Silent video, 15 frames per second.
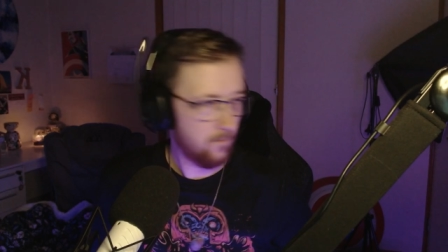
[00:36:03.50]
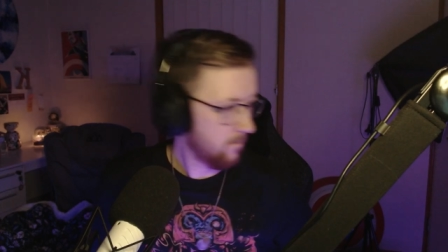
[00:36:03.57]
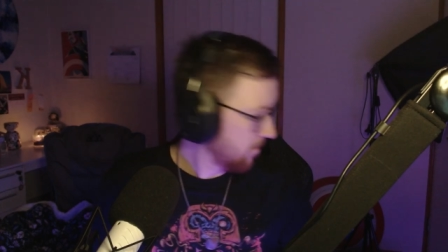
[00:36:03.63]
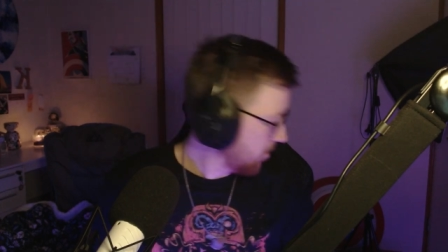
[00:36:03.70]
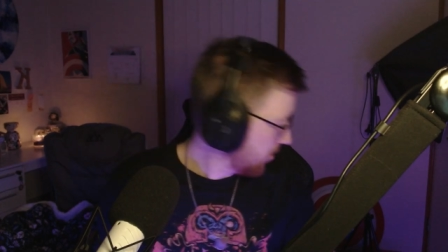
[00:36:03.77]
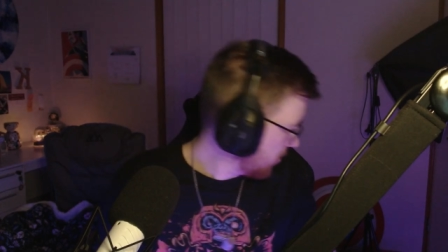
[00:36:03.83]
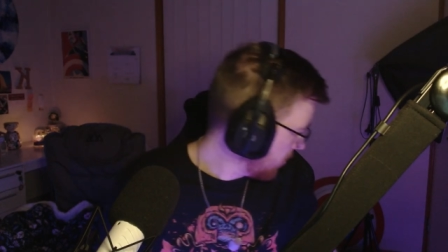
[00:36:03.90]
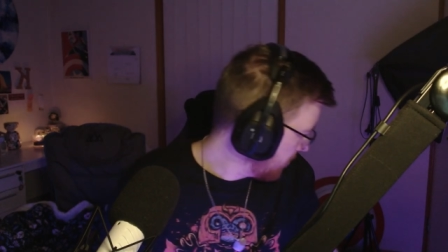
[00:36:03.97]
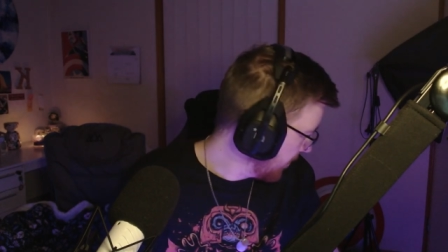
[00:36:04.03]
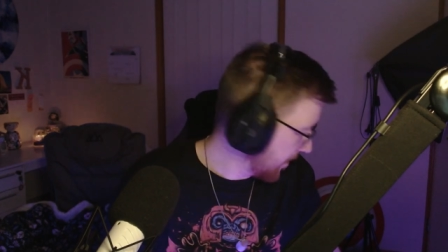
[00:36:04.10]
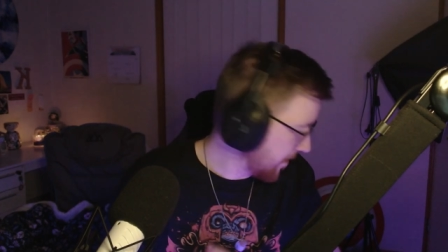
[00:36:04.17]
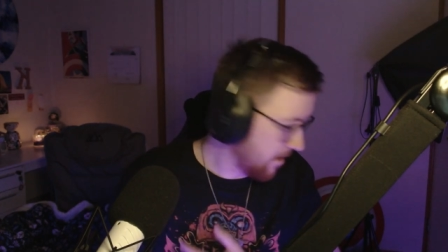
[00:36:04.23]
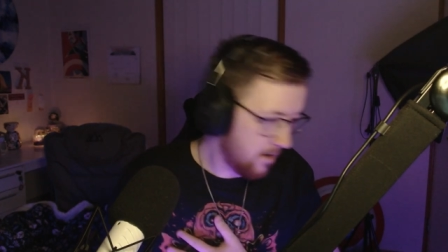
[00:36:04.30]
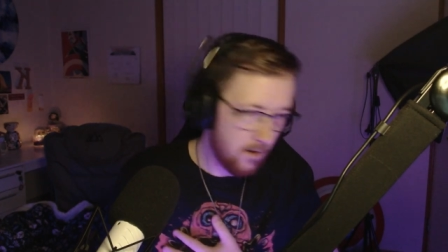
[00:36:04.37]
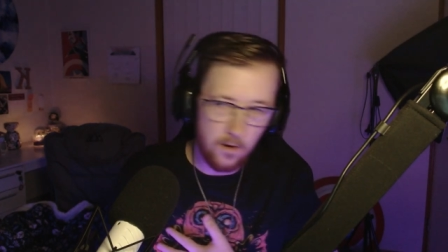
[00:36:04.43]
Oh my
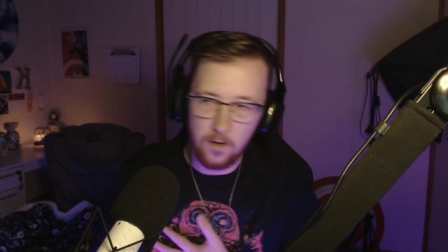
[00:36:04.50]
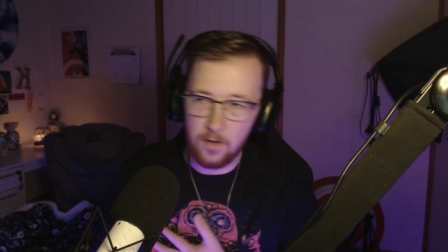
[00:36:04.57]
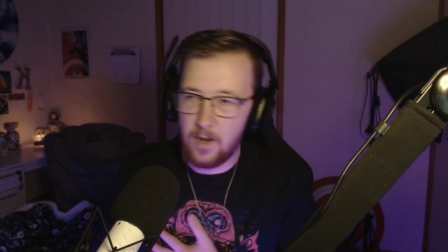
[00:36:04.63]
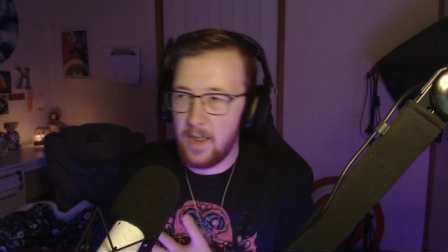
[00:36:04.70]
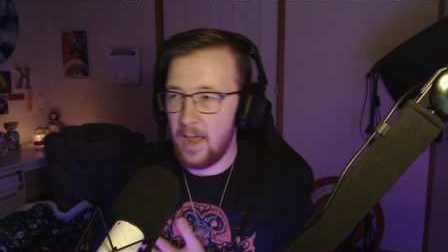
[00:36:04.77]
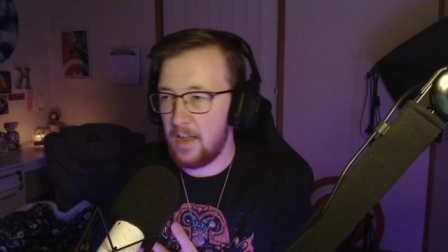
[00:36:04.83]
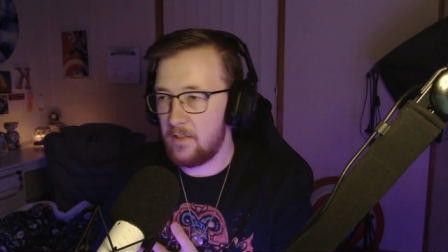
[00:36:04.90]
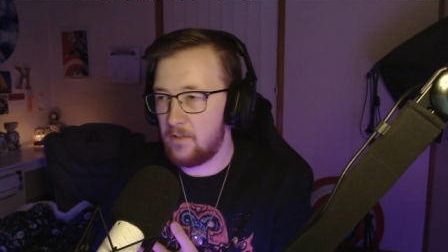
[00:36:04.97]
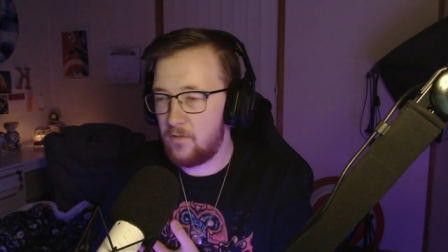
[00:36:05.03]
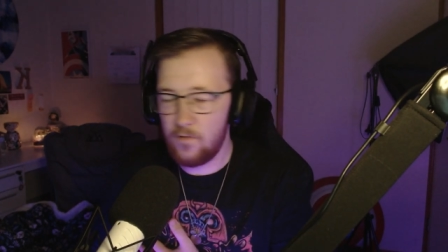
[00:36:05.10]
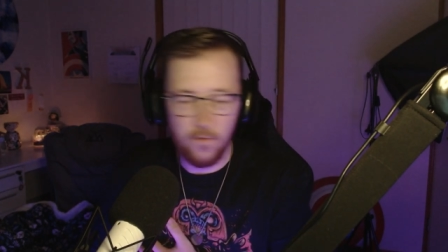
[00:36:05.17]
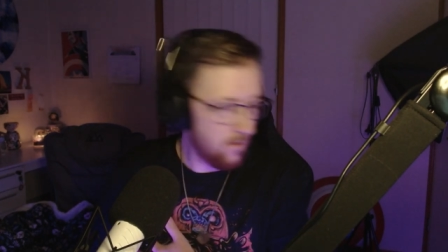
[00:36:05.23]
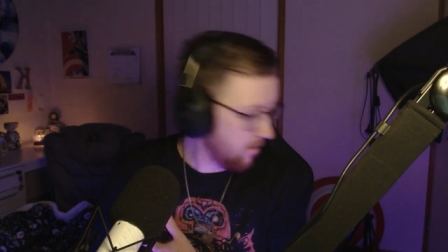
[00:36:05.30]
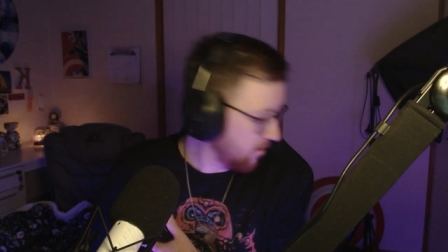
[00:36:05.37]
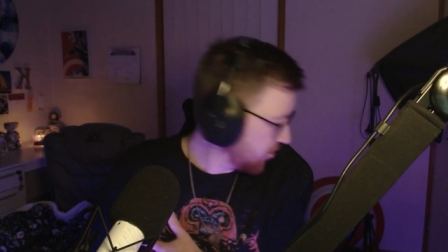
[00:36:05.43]
God, Cat,
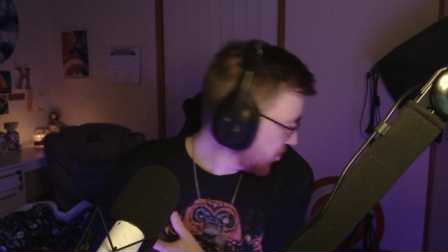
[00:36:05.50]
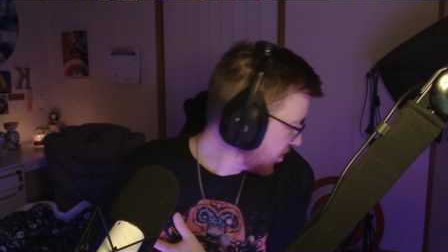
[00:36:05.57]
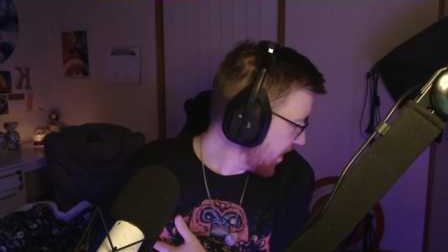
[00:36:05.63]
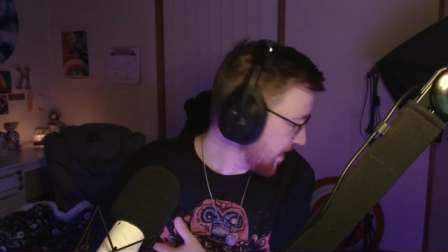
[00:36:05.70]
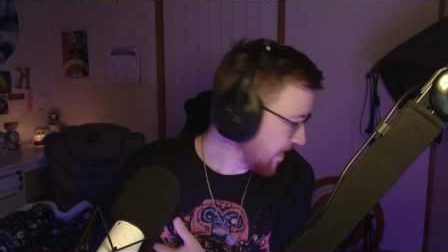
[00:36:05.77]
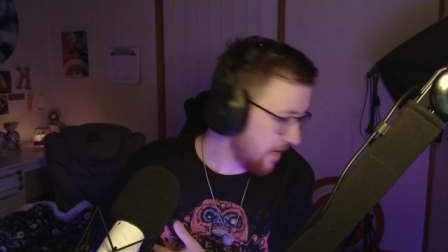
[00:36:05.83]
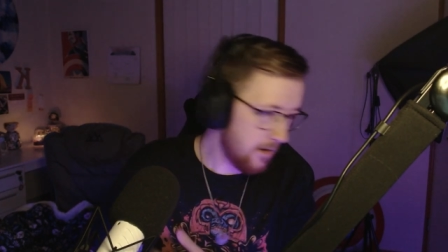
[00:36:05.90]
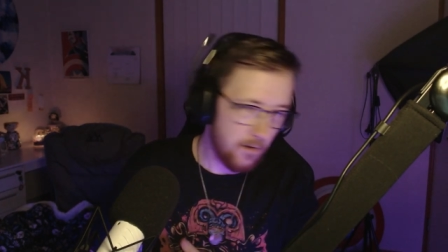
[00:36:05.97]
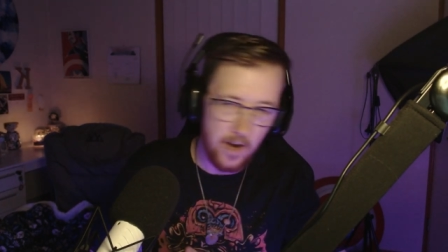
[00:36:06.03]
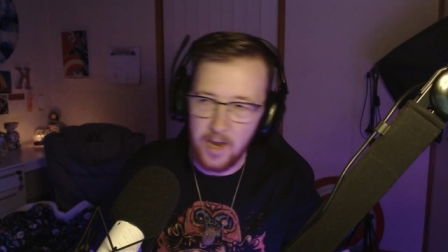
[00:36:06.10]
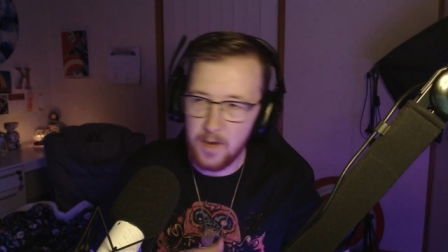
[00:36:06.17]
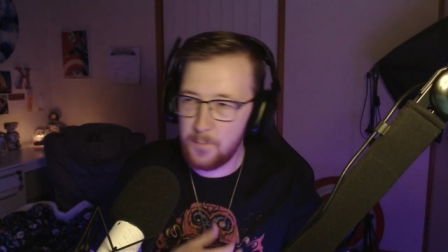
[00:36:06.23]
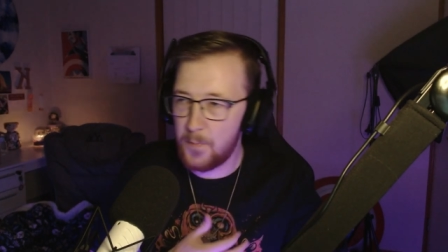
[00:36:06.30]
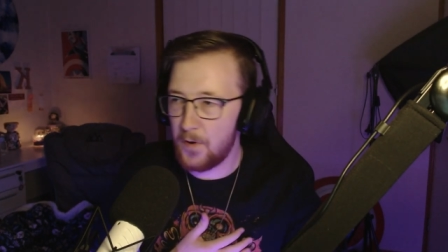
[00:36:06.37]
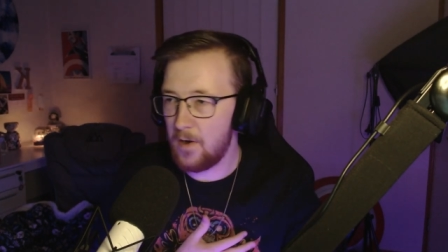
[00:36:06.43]
do not shake your
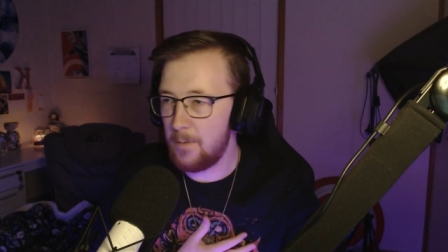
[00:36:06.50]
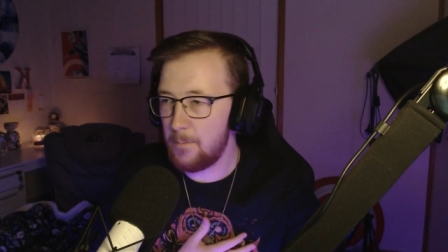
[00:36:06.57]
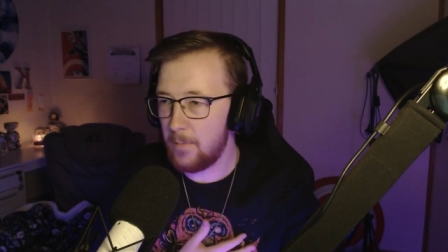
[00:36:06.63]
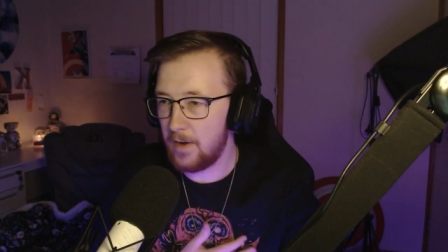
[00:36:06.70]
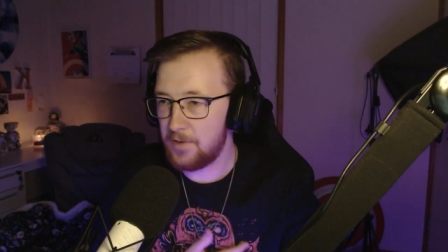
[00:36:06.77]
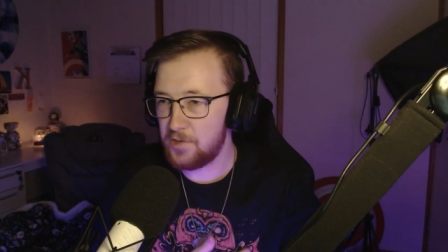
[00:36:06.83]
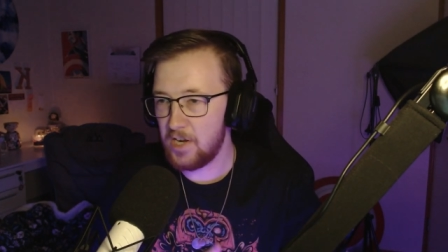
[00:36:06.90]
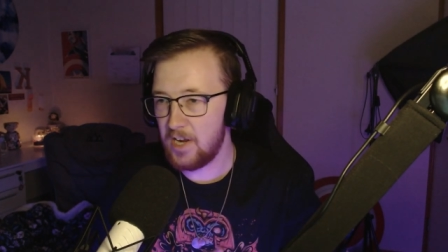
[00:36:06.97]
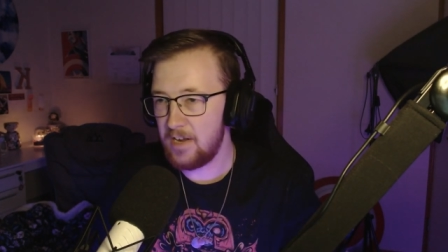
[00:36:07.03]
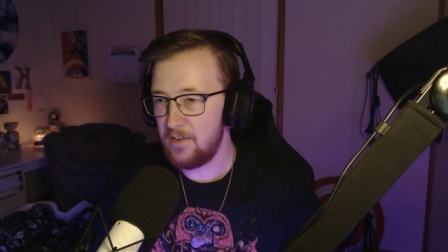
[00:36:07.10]
head behind my chair.